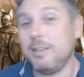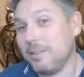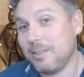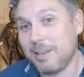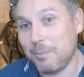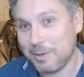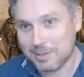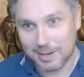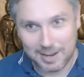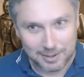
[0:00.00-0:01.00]
the thing which
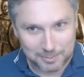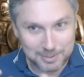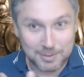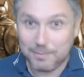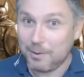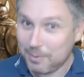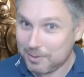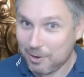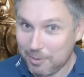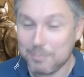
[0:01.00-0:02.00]
allows me to devote the
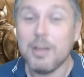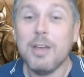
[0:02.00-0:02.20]
time